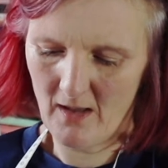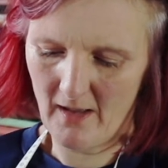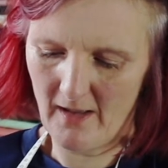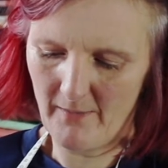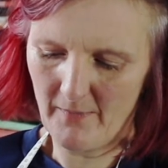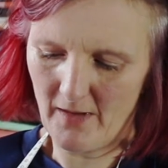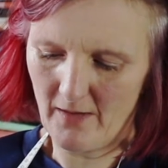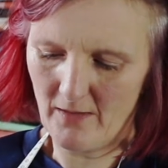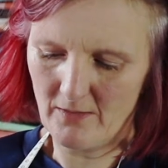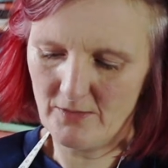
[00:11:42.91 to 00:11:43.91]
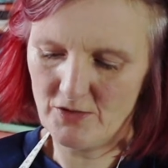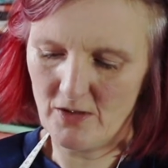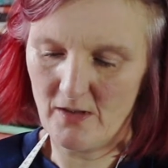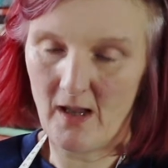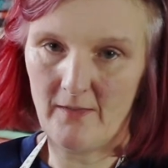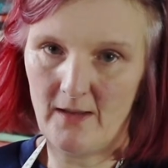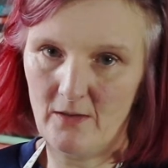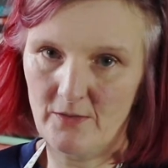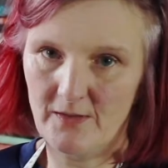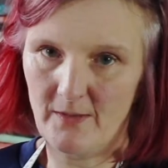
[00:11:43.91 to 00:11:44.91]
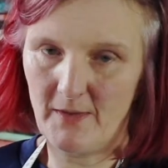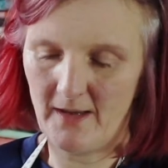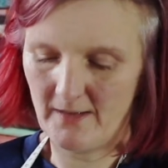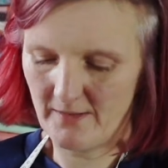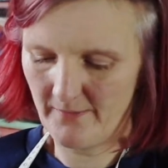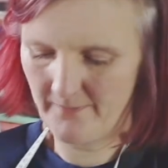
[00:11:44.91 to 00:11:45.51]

and I'll show you how that looks in a minute.